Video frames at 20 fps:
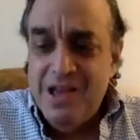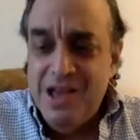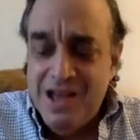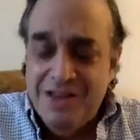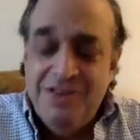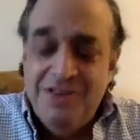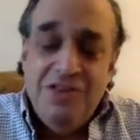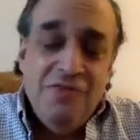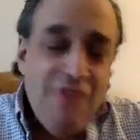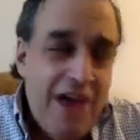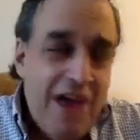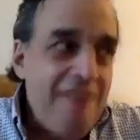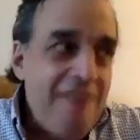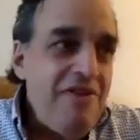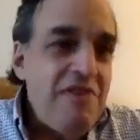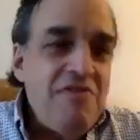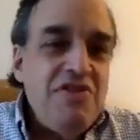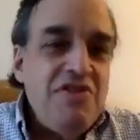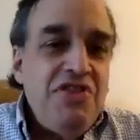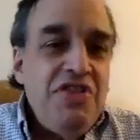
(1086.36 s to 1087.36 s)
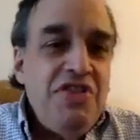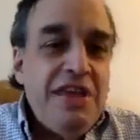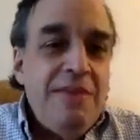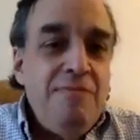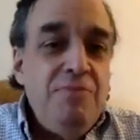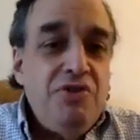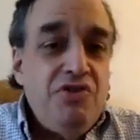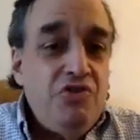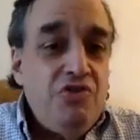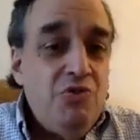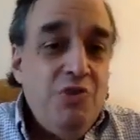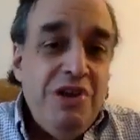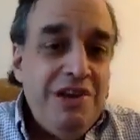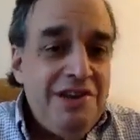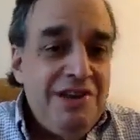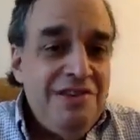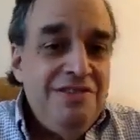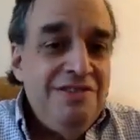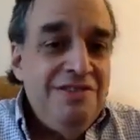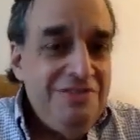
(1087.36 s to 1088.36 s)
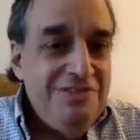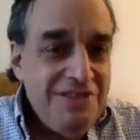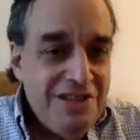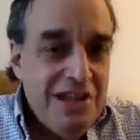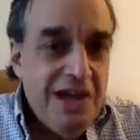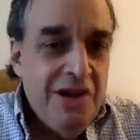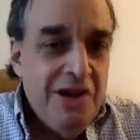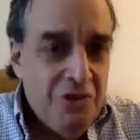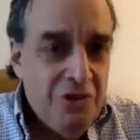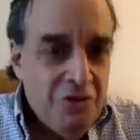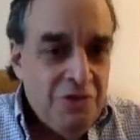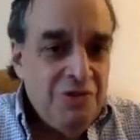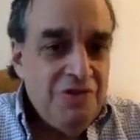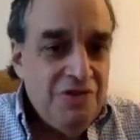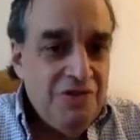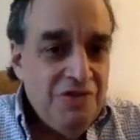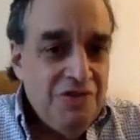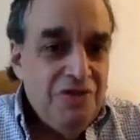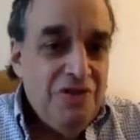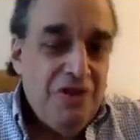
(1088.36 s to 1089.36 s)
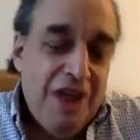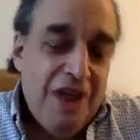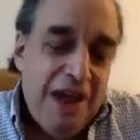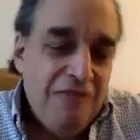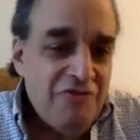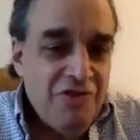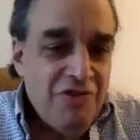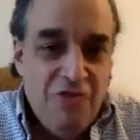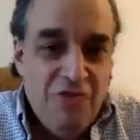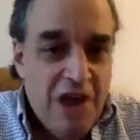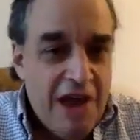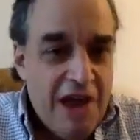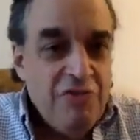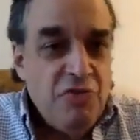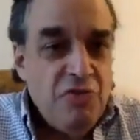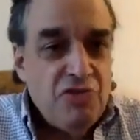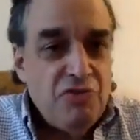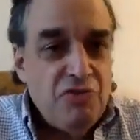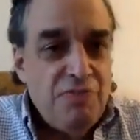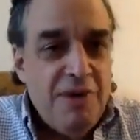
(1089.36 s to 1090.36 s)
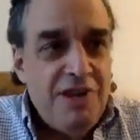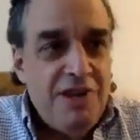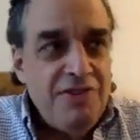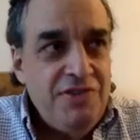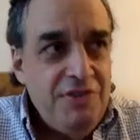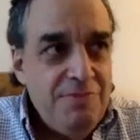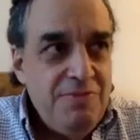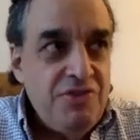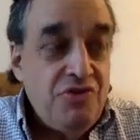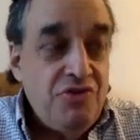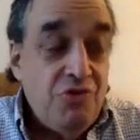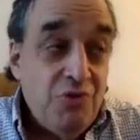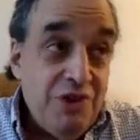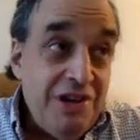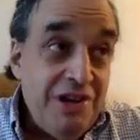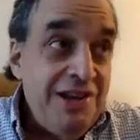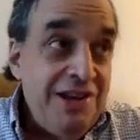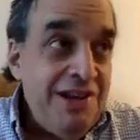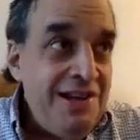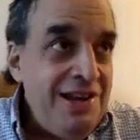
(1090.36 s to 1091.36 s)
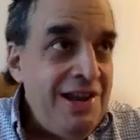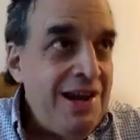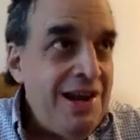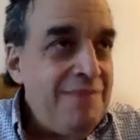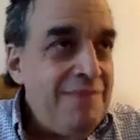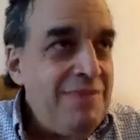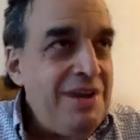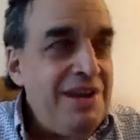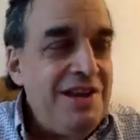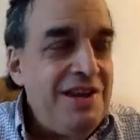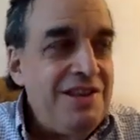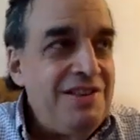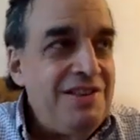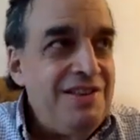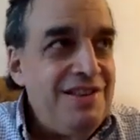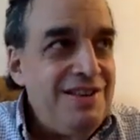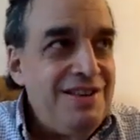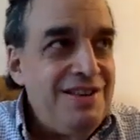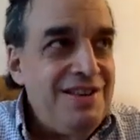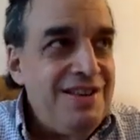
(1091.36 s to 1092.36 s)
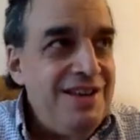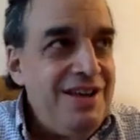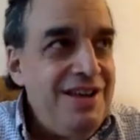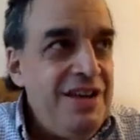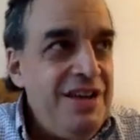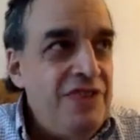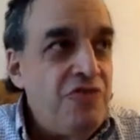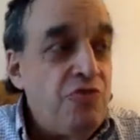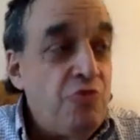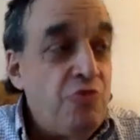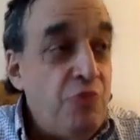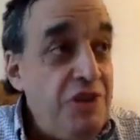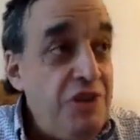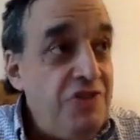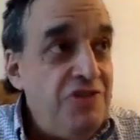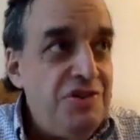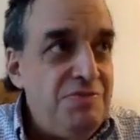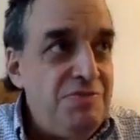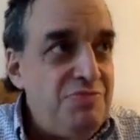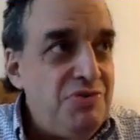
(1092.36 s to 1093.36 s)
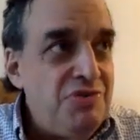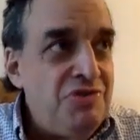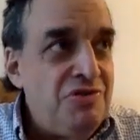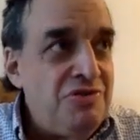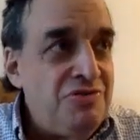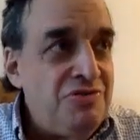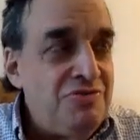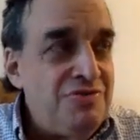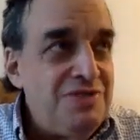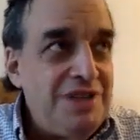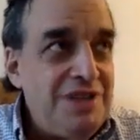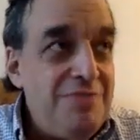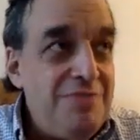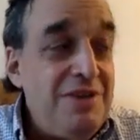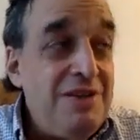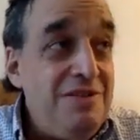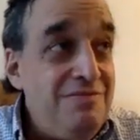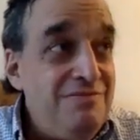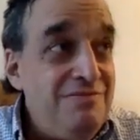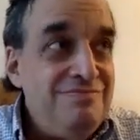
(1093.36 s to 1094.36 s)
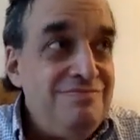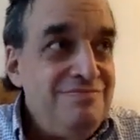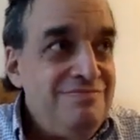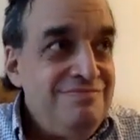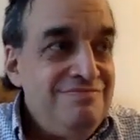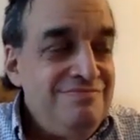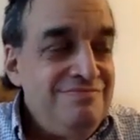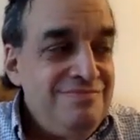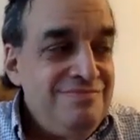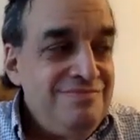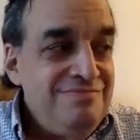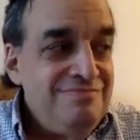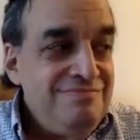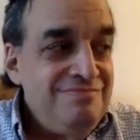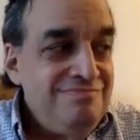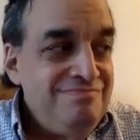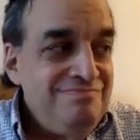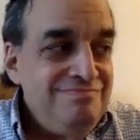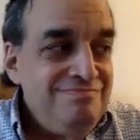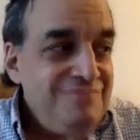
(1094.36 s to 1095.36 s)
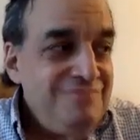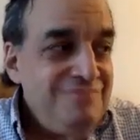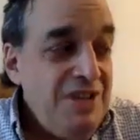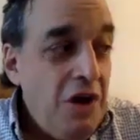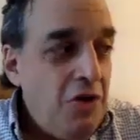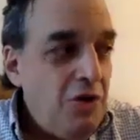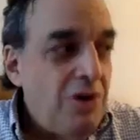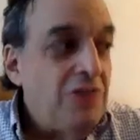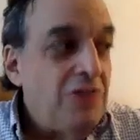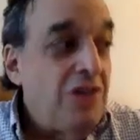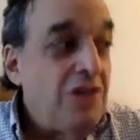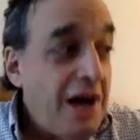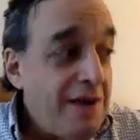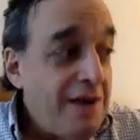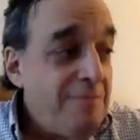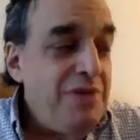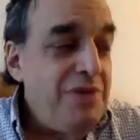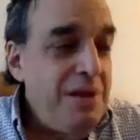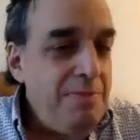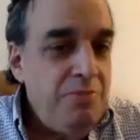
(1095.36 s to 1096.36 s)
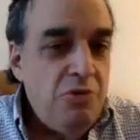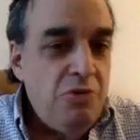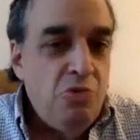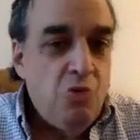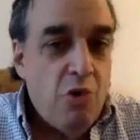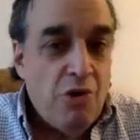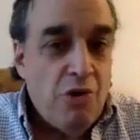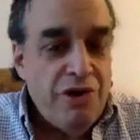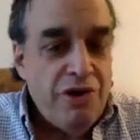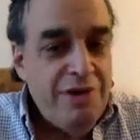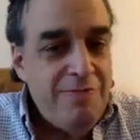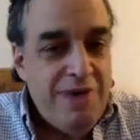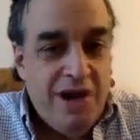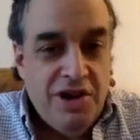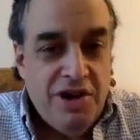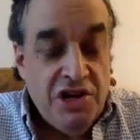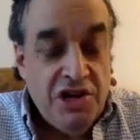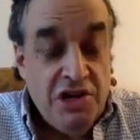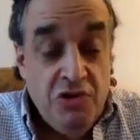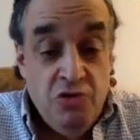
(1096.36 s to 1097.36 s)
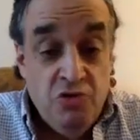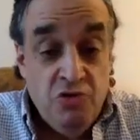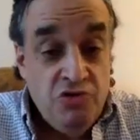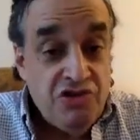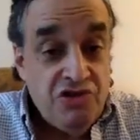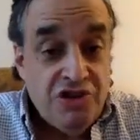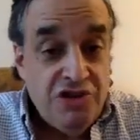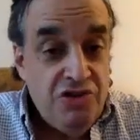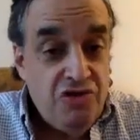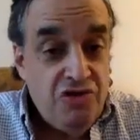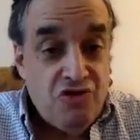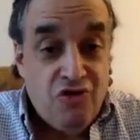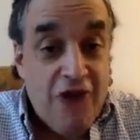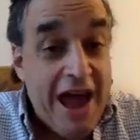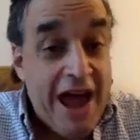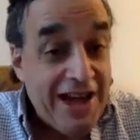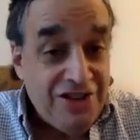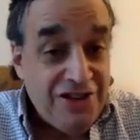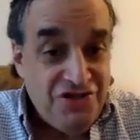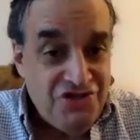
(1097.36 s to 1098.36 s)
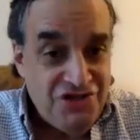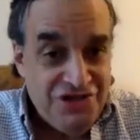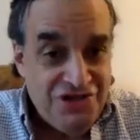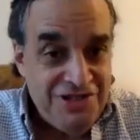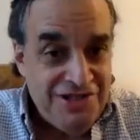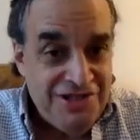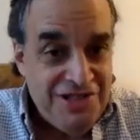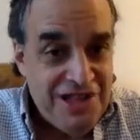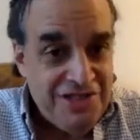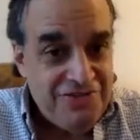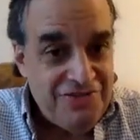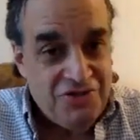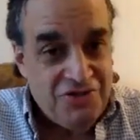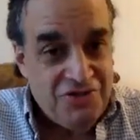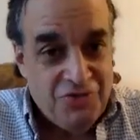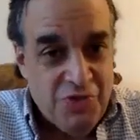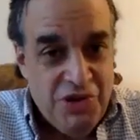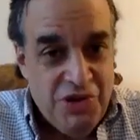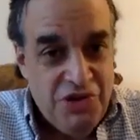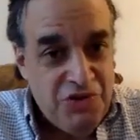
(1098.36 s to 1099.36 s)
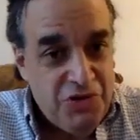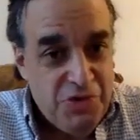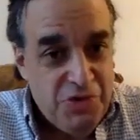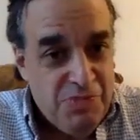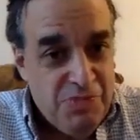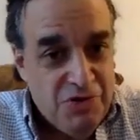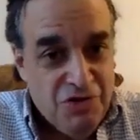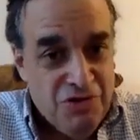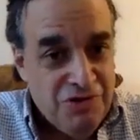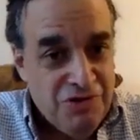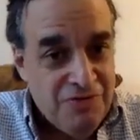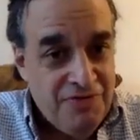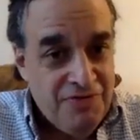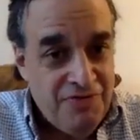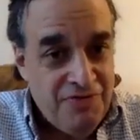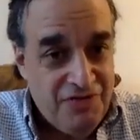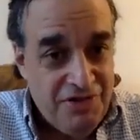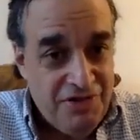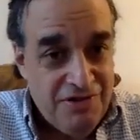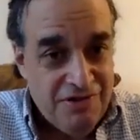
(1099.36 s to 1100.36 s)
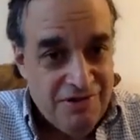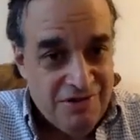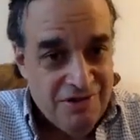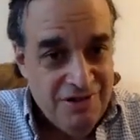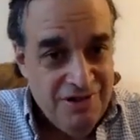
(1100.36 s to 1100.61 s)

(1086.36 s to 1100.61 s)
you have everything in between, every response in between. It's reasonable. A lot of people worry about a huge contraction, and that's a reasonable fear.